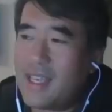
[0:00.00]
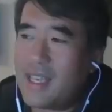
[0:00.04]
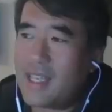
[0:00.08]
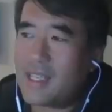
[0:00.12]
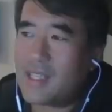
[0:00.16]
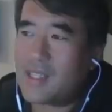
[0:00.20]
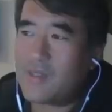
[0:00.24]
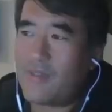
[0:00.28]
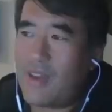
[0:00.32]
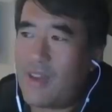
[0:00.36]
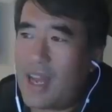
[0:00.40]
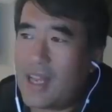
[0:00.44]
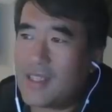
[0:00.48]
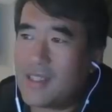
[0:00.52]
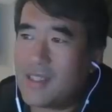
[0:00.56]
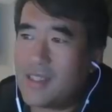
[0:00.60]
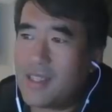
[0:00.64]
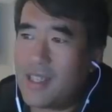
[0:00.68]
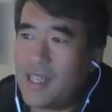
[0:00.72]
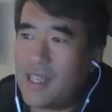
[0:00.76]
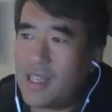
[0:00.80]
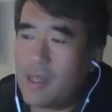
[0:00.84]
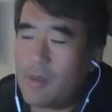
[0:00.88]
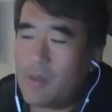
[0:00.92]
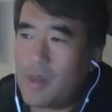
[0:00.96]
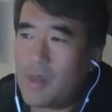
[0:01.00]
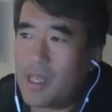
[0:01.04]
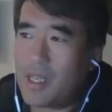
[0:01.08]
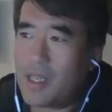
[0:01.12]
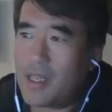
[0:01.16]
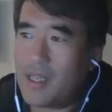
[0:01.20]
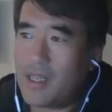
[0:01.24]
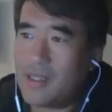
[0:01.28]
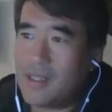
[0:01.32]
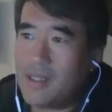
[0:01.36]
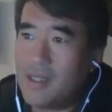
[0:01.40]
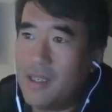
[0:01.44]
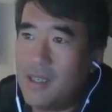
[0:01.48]
it's fascinating
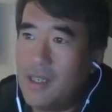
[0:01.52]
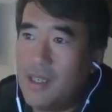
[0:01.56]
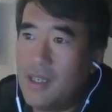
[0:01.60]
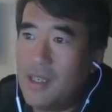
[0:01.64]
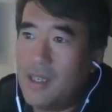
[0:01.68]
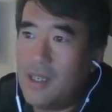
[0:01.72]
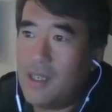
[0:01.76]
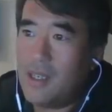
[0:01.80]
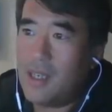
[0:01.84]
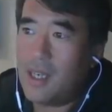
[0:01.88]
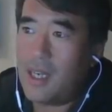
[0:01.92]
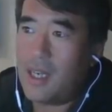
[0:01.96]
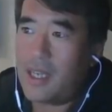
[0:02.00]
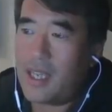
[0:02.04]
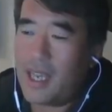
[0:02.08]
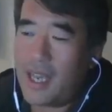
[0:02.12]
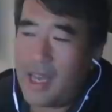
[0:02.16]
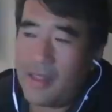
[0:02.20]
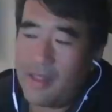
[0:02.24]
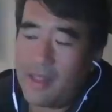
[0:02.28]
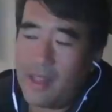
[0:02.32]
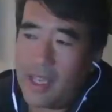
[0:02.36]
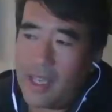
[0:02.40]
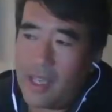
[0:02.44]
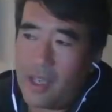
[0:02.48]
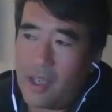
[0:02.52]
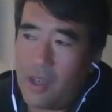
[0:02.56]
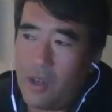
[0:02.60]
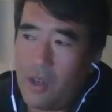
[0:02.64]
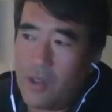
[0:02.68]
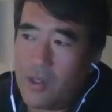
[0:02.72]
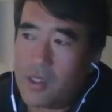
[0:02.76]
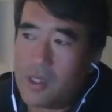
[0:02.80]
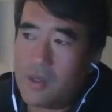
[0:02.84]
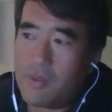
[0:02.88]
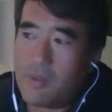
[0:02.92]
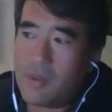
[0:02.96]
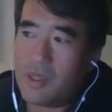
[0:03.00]
because, again, like
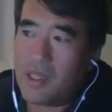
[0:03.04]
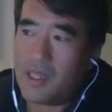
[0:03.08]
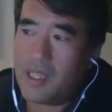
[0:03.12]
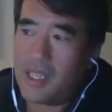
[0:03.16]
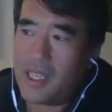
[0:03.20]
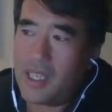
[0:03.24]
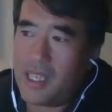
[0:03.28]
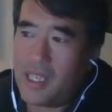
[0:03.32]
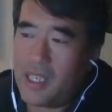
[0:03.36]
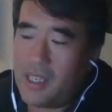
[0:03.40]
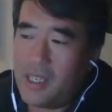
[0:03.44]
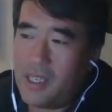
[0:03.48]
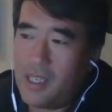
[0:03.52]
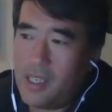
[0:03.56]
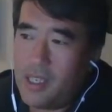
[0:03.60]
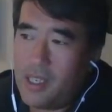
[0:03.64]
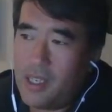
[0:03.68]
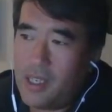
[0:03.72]
ultimately,